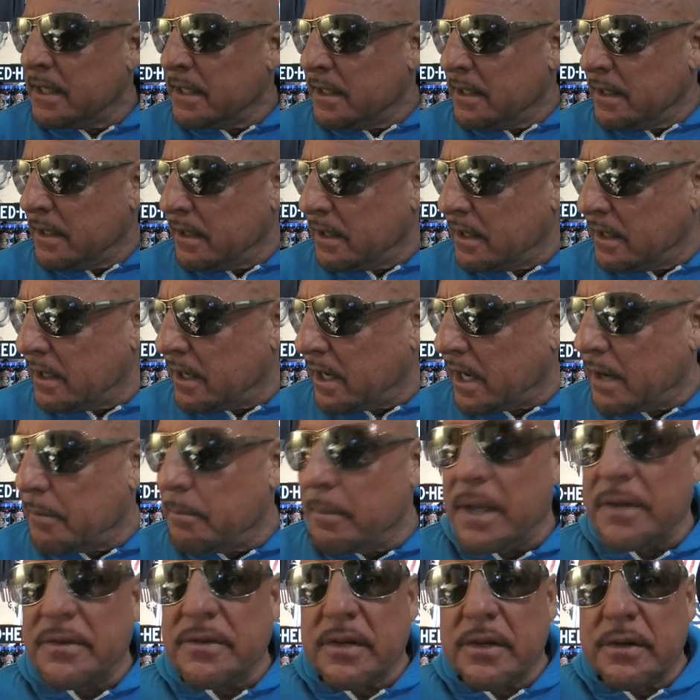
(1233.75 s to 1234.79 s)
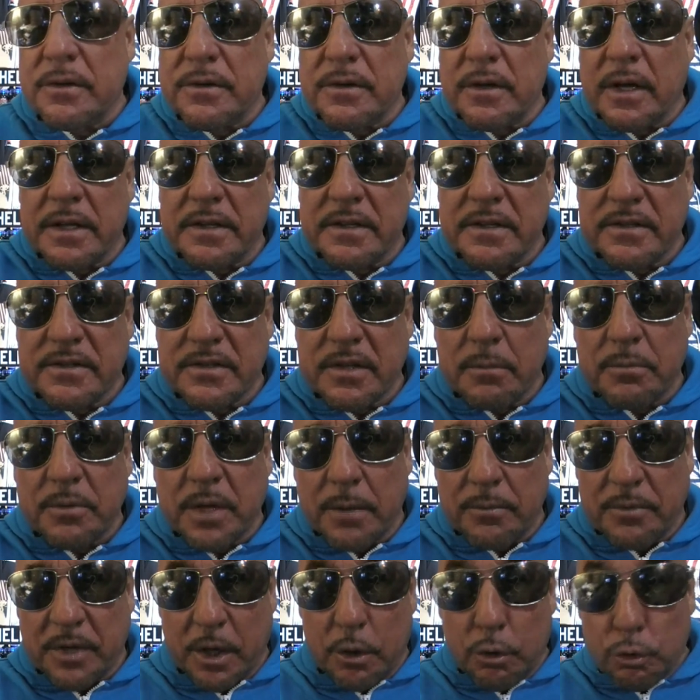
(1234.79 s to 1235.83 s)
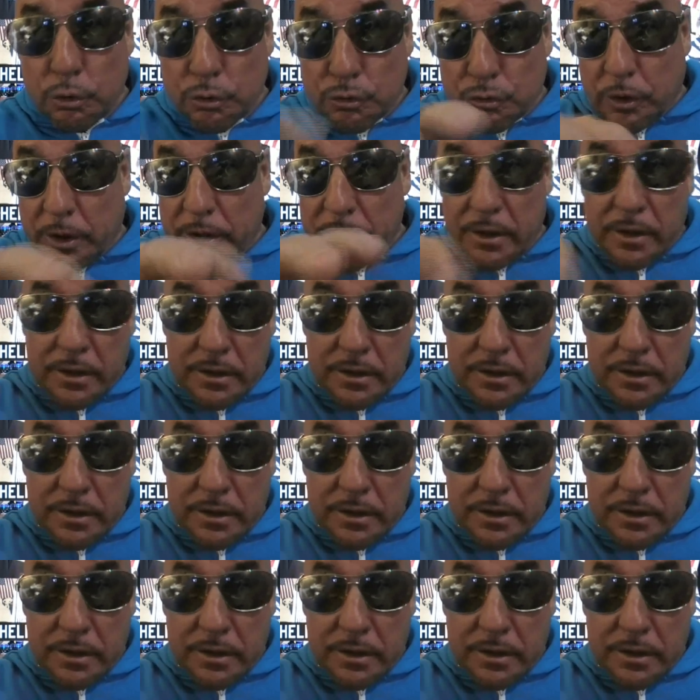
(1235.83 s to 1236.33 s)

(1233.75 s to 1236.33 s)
Sometimes I go to try to,